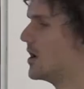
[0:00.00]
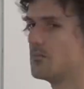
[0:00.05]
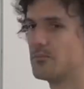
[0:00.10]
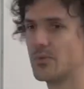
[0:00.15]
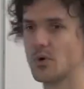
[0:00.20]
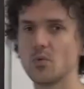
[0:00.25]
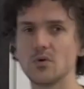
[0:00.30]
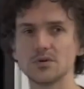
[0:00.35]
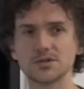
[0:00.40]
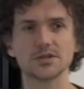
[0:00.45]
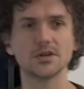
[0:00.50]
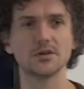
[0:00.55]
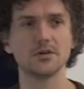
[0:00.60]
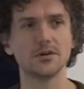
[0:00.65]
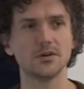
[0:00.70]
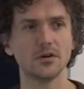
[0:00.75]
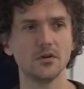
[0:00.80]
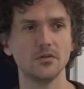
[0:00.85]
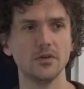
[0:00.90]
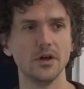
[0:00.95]
But what's
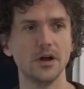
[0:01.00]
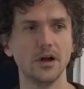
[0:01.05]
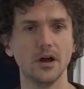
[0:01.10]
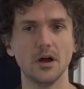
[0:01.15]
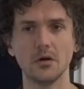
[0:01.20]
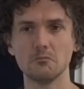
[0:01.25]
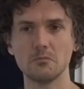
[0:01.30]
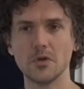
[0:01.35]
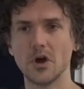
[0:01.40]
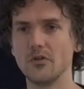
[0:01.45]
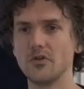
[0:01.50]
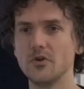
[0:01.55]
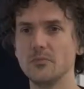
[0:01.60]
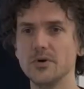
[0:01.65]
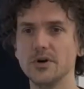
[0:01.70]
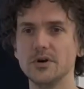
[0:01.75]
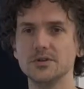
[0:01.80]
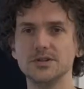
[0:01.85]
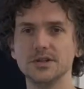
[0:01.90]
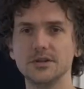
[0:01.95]
going on there? Are the
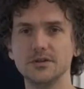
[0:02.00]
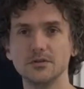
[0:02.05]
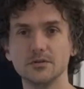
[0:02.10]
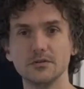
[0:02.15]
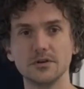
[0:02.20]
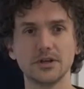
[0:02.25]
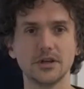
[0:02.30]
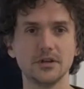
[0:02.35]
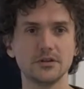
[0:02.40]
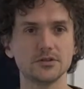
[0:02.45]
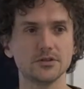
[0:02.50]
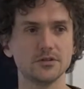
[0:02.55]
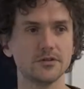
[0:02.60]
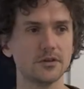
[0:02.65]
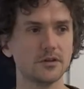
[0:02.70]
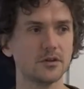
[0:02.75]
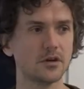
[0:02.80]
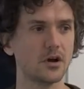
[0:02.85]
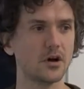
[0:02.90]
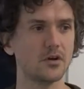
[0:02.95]
birds ignoring each
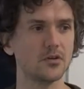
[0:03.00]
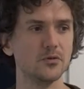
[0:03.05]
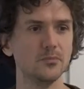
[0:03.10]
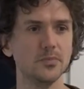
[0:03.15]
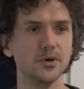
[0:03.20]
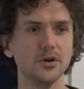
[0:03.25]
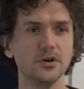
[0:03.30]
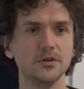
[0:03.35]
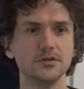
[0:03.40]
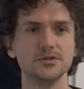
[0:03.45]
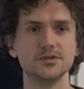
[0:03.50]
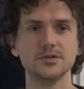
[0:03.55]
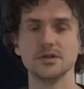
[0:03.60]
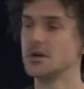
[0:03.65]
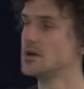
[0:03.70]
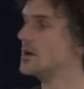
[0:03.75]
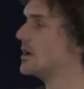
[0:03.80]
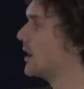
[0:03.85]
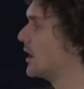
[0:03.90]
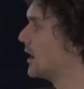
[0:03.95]
other? Are the birds
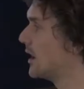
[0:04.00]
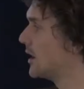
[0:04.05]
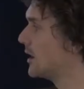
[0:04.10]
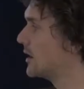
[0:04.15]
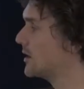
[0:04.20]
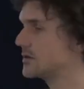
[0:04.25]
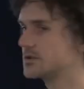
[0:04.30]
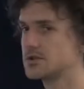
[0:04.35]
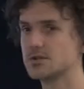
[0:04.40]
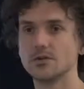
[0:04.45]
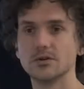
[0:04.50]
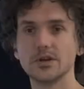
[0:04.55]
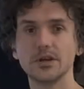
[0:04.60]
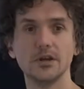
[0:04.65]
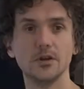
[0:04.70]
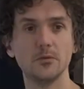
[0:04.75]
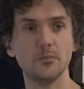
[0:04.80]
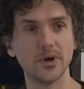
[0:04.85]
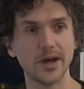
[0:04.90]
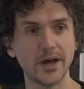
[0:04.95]

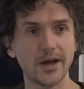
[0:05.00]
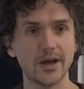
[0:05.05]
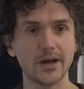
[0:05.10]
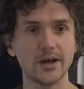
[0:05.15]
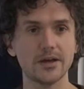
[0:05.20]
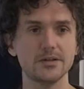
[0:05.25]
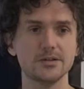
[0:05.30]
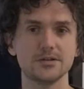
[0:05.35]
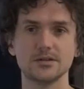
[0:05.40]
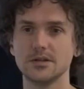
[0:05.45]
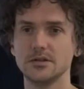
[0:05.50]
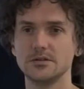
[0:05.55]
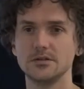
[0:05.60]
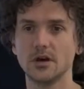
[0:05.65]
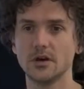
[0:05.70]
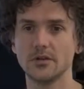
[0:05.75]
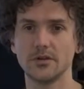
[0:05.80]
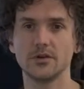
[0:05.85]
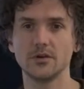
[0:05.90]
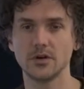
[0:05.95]
talking in pairs?
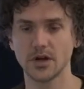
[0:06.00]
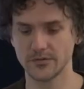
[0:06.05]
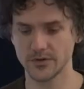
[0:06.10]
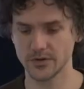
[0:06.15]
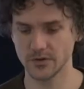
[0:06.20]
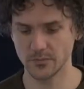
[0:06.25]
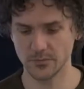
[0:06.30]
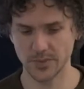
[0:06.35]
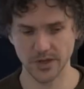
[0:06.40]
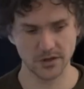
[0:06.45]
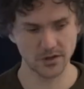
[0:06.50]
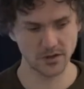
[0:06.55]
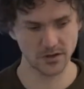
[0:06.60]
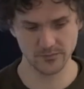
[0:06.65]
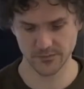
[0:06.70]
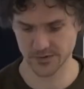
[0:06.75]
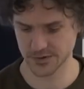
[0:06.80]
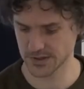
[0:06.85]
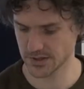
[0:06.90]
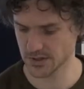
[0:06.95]
Are they having a big
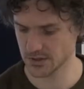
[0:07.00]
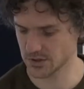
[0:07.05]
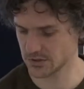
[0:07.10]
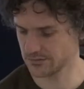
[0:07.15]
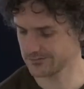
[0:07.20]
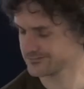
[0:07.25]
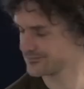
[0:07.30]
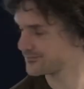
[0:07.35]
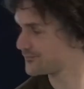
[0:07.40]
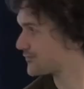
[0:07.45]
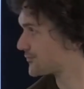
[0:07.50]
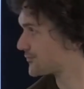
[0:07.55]
conversation?